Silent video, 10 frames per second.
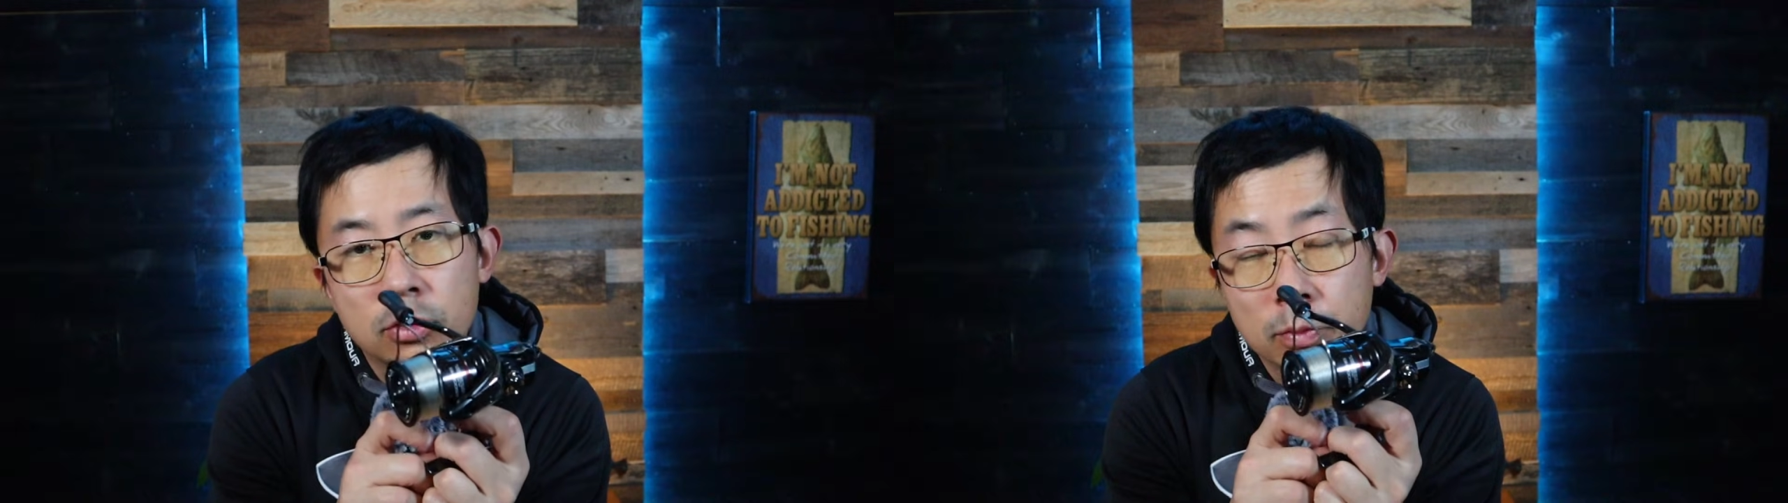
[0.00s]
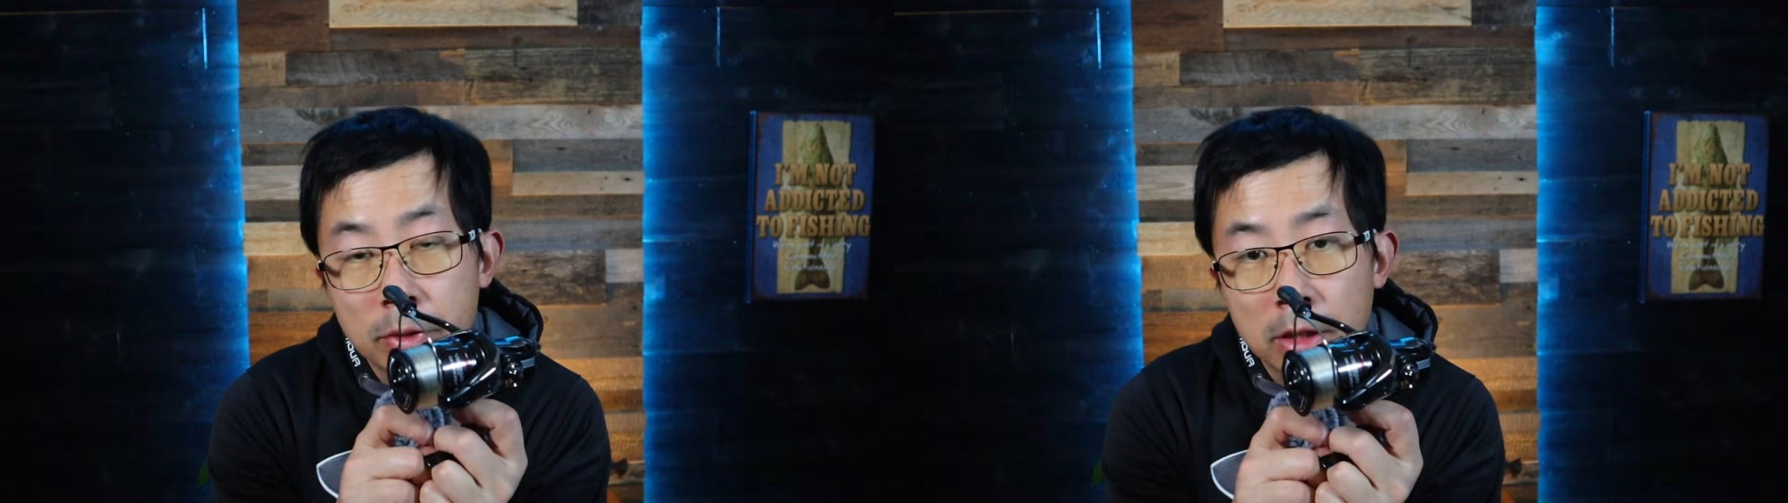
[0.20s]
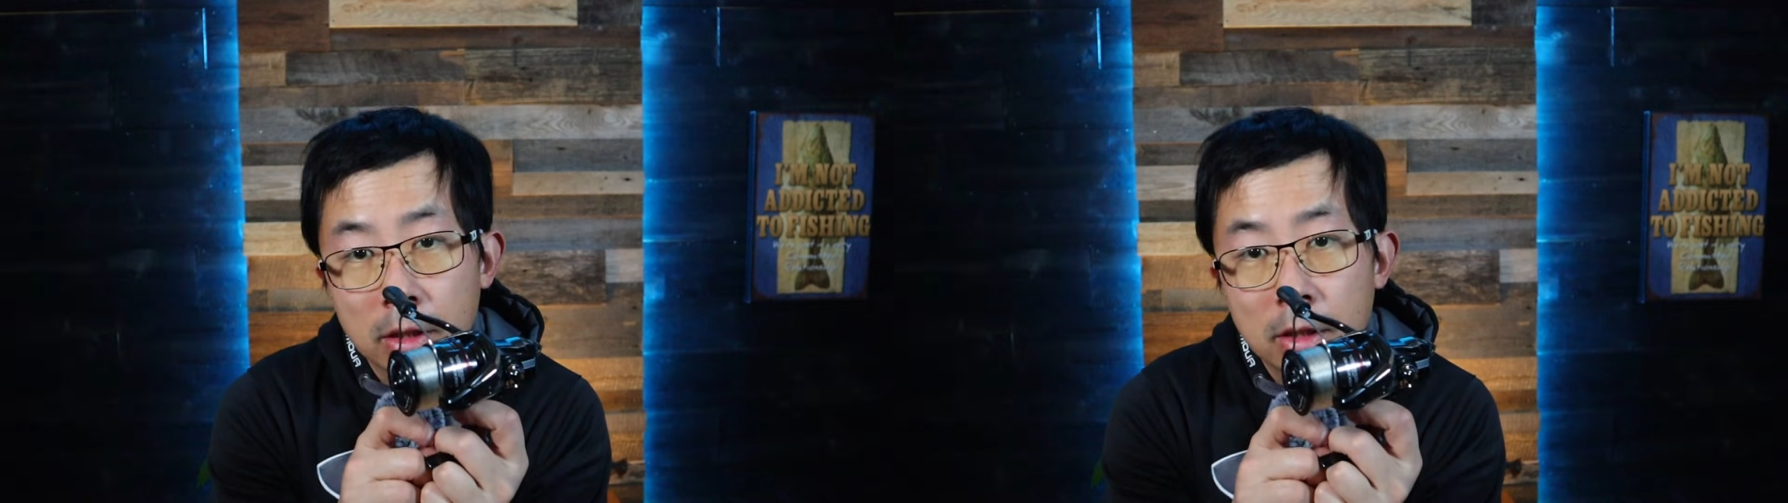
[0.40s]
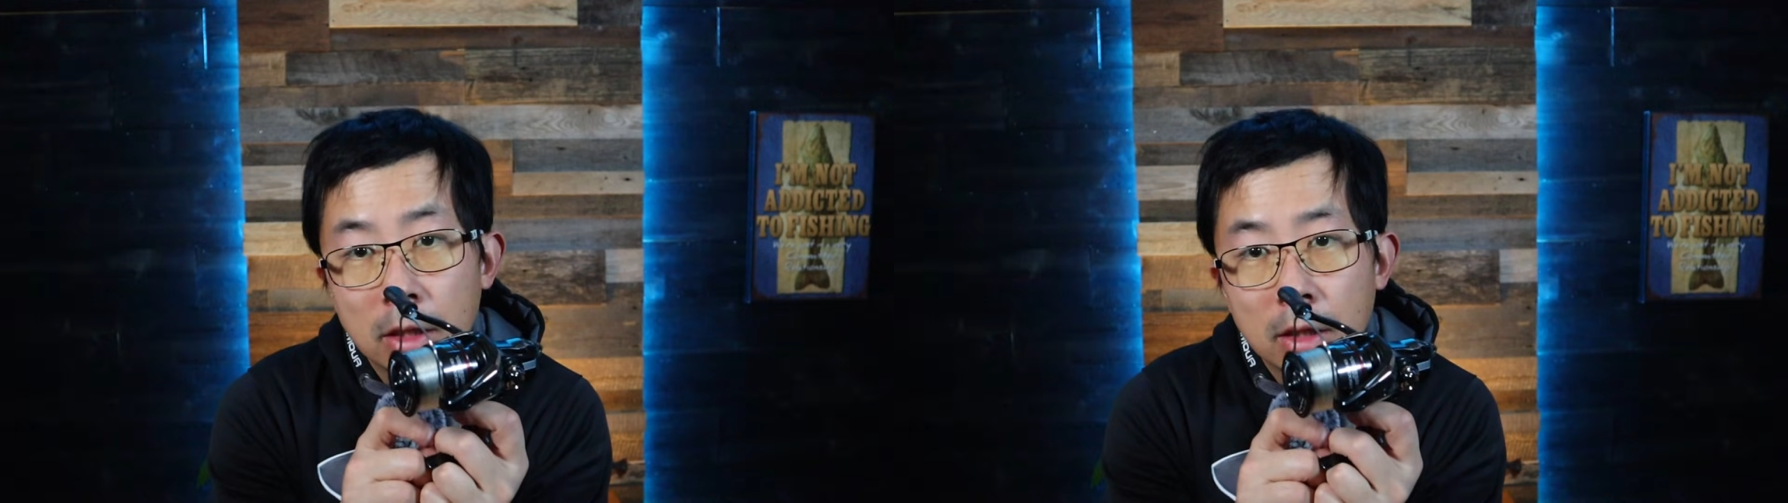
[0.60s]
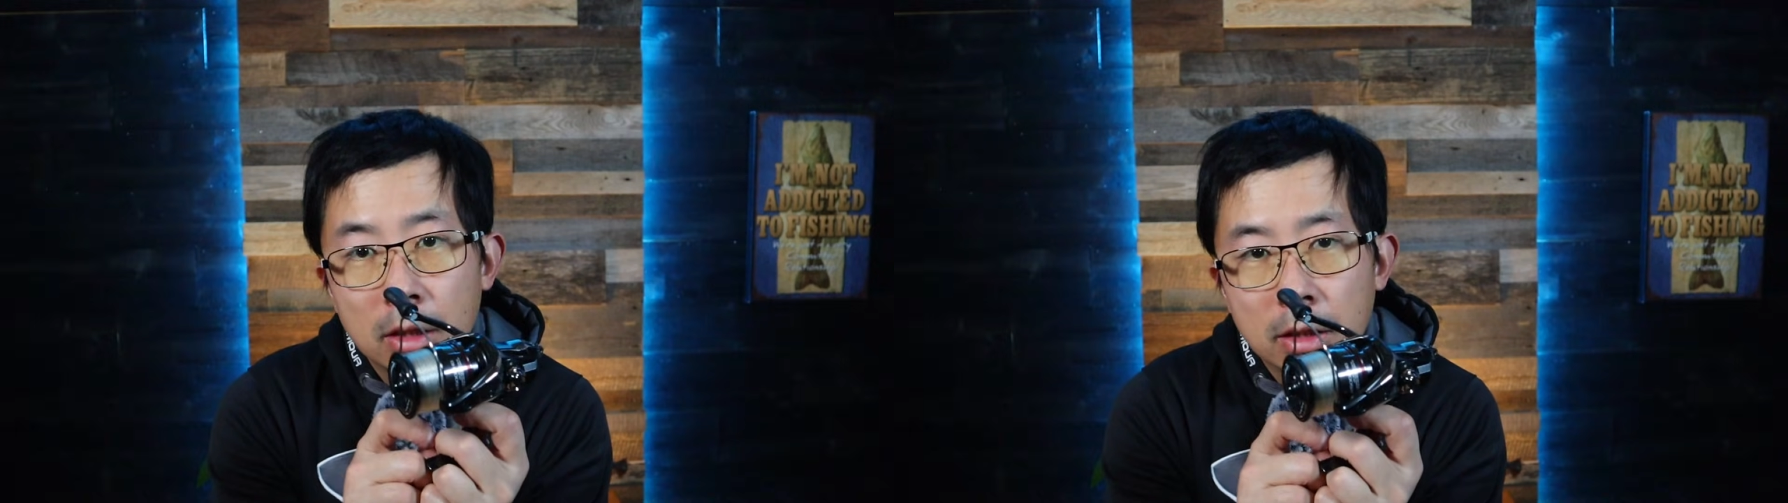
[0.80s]
to me
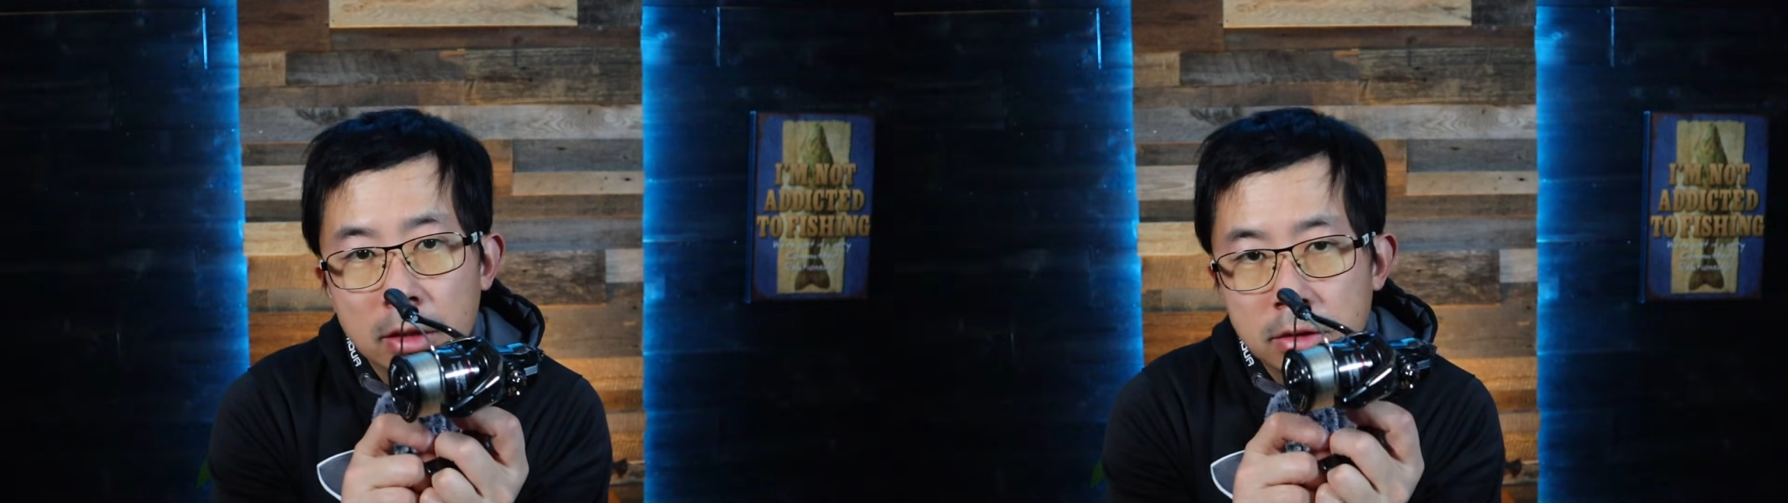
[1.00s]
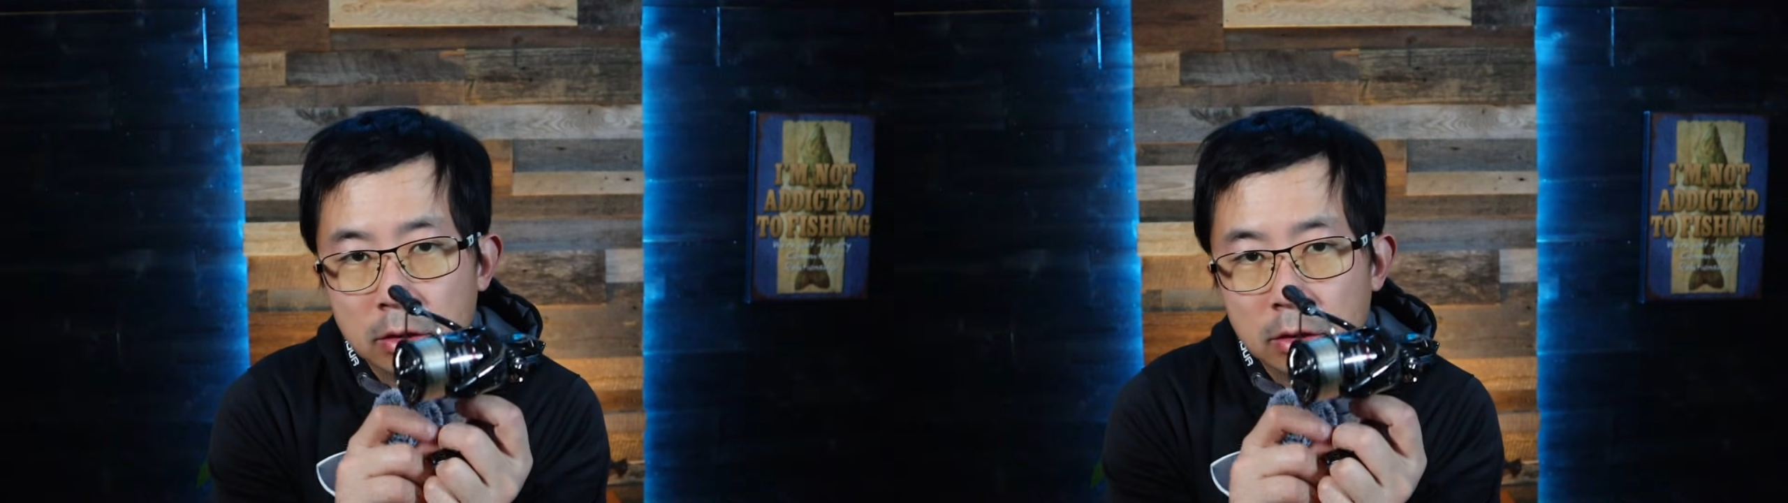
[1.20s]
is the